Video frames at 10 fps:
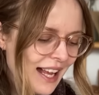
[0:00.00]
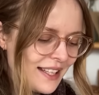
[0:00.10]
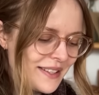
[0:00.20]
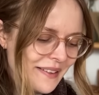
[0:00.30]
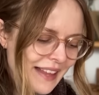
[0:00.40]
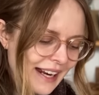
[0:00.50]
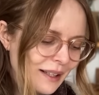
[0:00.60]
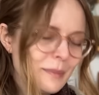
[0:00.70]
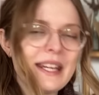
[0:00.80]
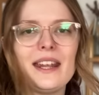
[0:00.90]
So that'll
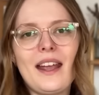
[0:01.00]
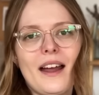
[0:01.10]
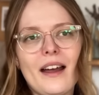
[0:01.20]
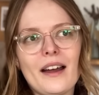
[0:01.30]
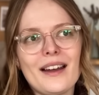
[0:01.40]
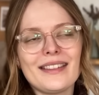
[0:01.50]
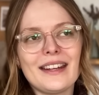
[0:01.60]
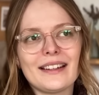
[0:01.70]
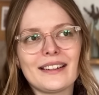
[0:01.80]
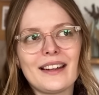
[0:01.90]
be I
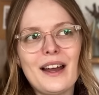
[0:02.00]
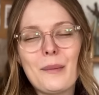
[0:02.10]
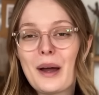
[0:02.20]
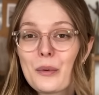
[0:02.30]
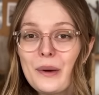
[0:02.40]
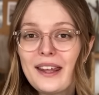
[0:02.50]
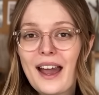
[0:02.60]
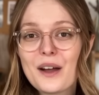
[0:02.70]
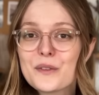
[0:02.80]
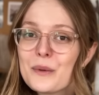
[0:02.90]
think about a week
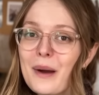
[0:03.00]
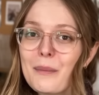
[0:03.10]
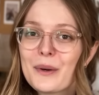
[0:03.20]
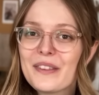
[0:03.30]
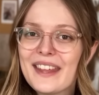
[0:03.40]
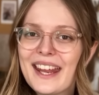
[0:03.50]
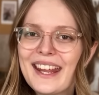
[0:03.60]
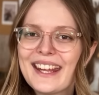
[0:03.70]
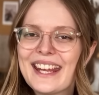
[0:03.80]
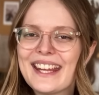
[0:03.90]
after my
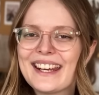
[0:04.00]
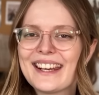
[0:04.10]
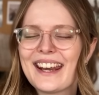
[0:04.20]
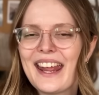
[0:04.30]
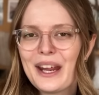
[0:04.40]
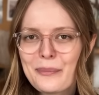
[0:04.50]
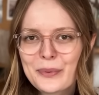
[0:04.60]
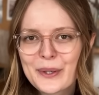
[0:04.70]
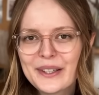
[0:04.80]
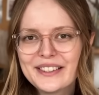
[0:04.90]
birthday in
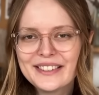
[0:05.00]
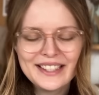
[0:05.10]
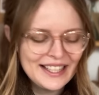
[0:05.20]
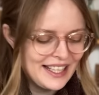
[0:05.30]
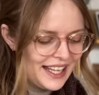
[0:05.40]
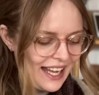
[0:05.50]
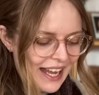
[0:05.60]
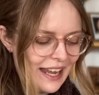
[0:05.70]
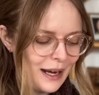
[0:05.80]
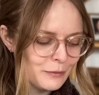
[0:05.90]
April,
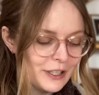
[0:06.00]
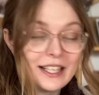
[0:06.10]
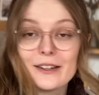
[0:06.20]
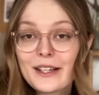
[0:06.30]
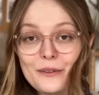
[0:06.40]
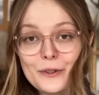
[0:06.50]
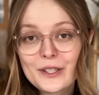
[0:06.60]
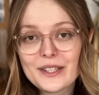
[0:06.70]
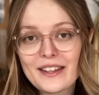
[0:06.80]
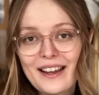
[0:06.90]
and I'm really looking forward
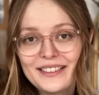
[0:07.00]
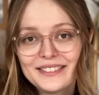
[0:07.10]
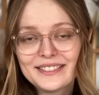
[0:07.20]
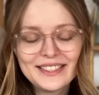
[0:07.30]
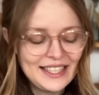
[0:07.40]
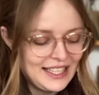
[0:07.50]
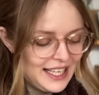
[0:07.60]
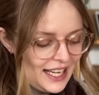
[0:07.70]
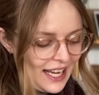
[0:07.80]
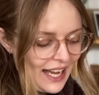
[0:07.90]
to that.
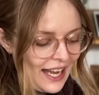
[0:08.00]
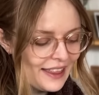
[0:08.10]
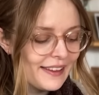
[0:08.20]
And